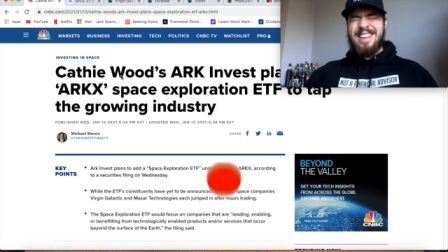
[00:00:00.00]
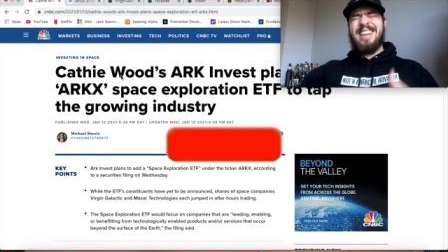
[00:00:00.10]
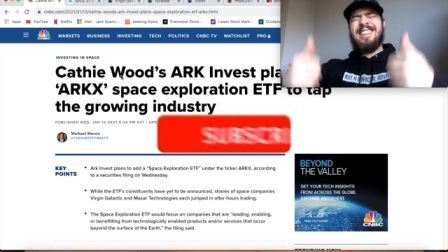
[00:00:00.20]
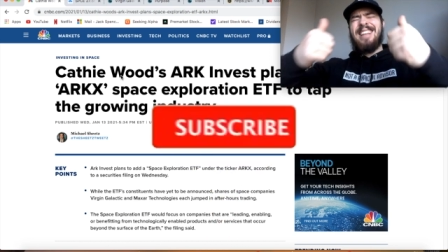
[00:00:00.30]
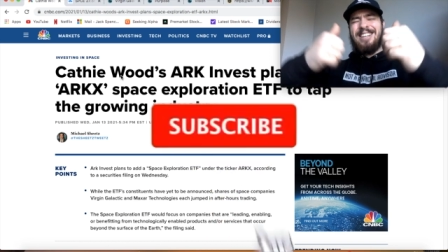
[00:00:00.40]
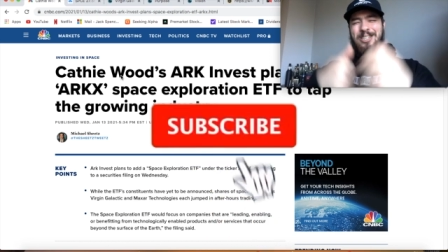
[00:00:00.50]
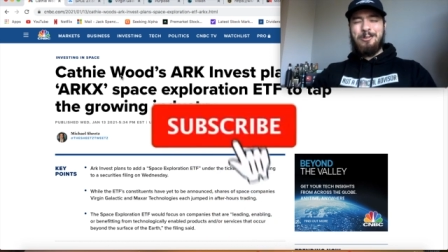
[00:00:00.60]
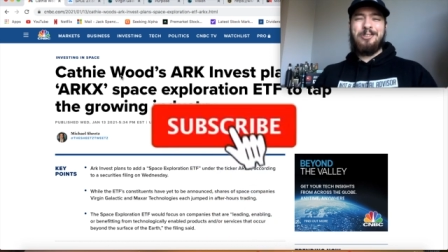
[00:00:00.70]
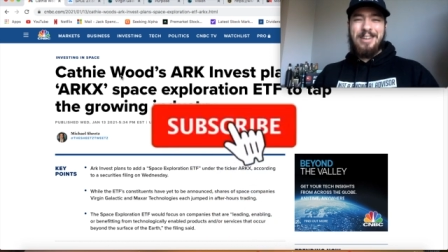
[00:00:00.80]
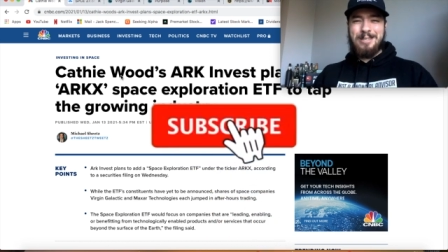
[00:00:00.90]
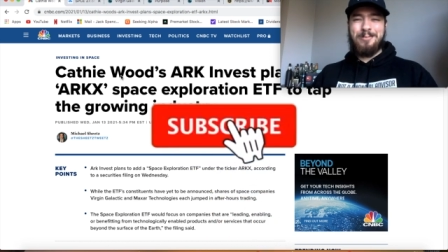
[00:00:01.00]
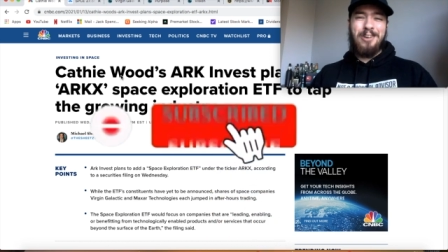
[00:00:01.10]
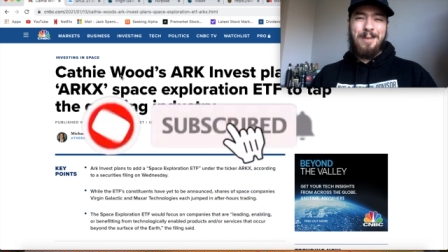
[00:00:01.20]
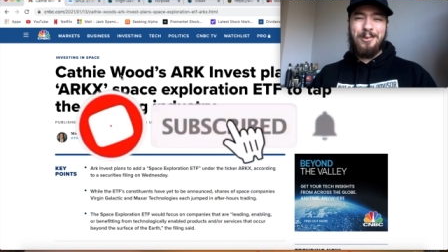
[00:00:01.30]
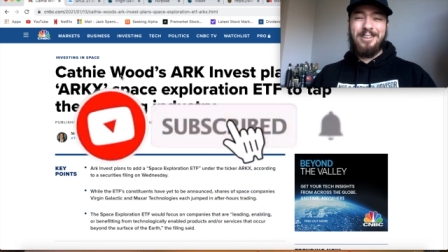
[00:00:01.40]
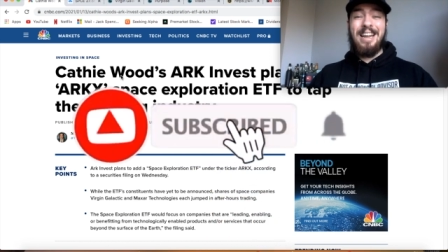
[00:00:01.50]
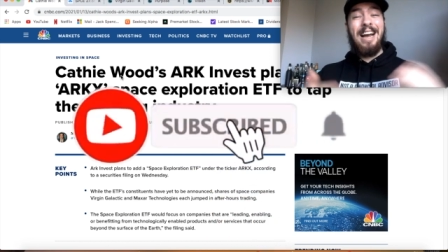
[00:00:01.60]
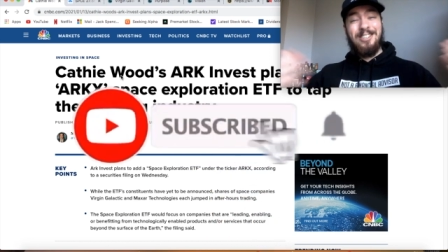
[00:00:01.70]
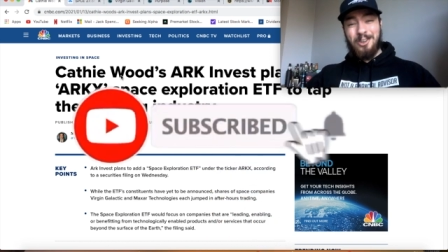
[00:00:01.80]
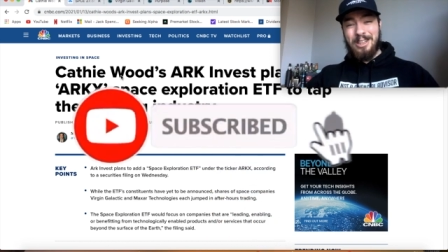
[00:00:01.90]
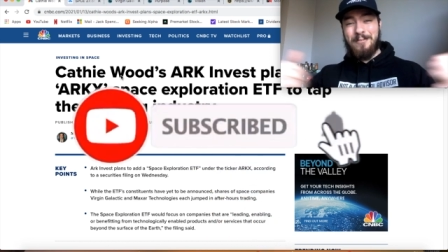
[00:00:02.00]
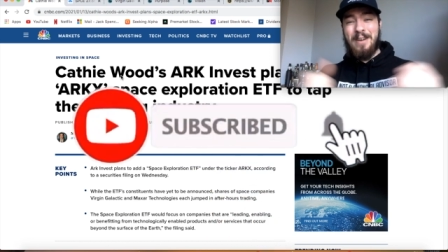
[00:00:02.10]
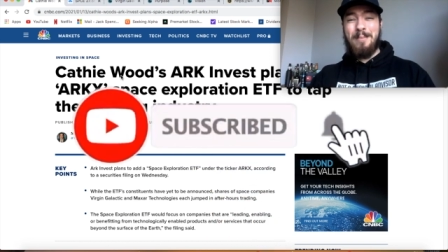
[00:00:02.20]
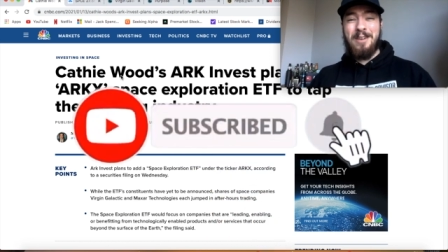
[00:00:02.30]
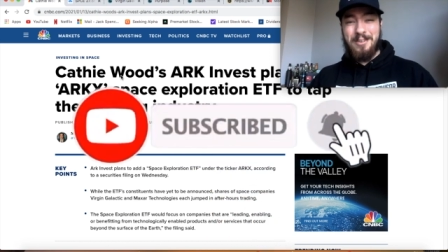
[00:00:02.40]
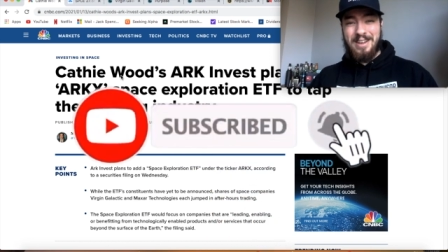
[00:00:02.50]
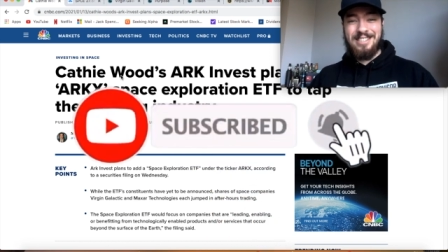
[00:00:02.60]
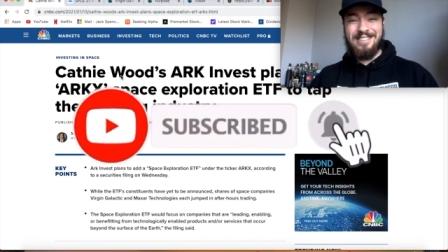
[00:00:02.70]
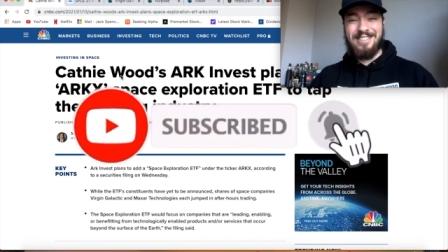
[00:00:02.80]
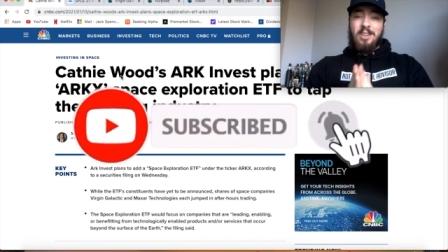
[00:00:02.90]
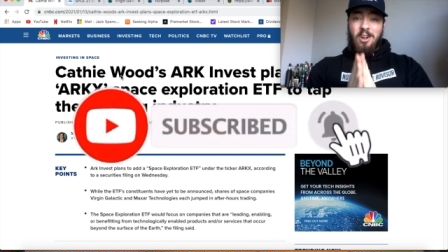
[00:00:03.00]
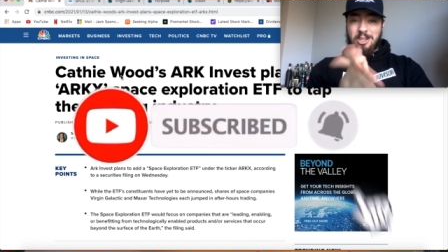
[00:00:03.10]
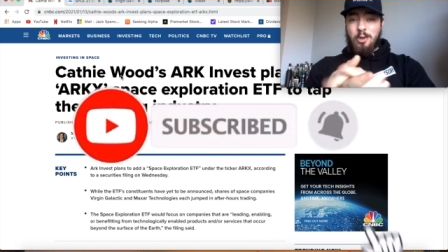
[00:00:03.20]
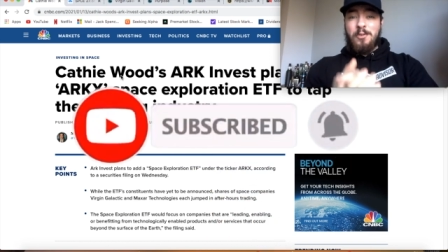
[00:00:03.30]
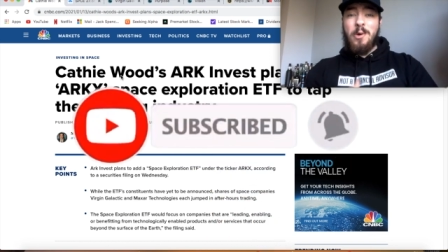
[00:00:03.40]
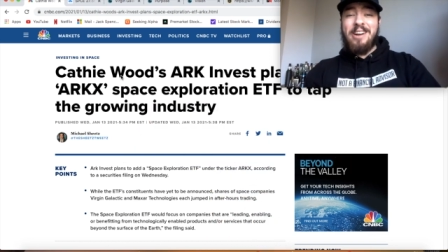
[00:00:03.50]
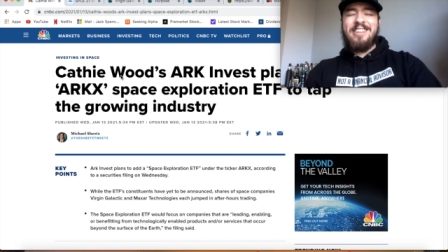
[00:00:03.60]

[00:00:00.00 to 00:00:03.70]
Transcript: hit that juicy red subscribe button and join the family of investors. Also, if you are